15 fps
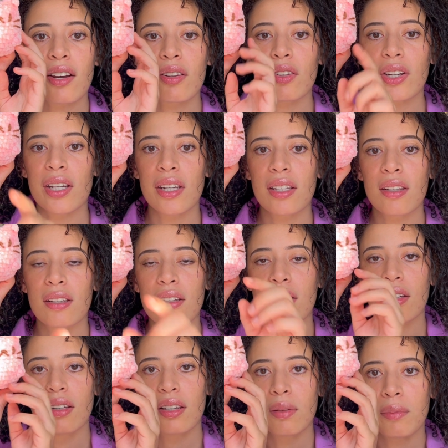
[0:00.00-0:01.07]
looking in the
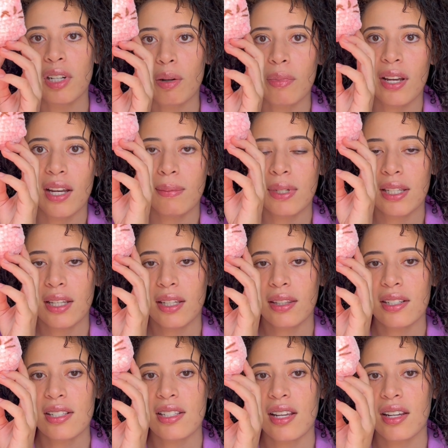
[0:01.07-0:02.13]
mirror behind me, that the
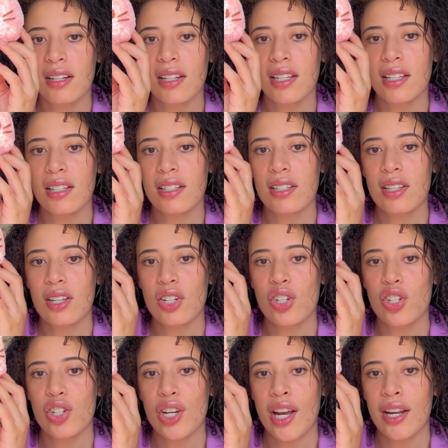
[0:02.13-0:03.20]
sun is
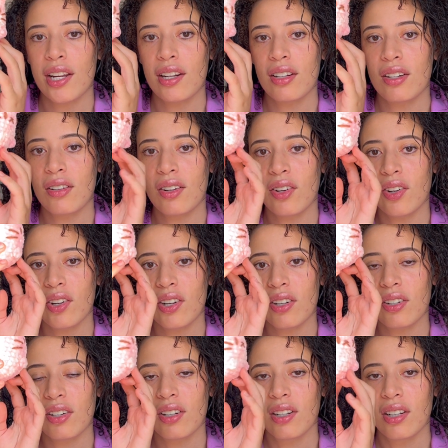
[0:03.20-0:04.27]
shining
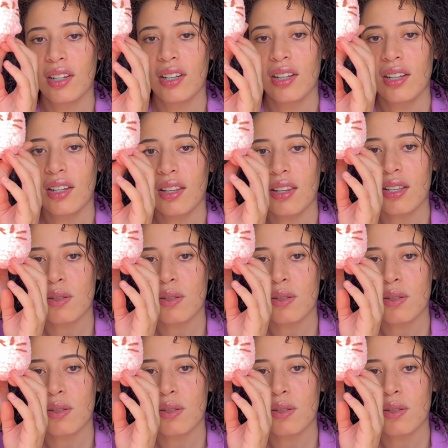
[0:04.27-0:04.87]
on these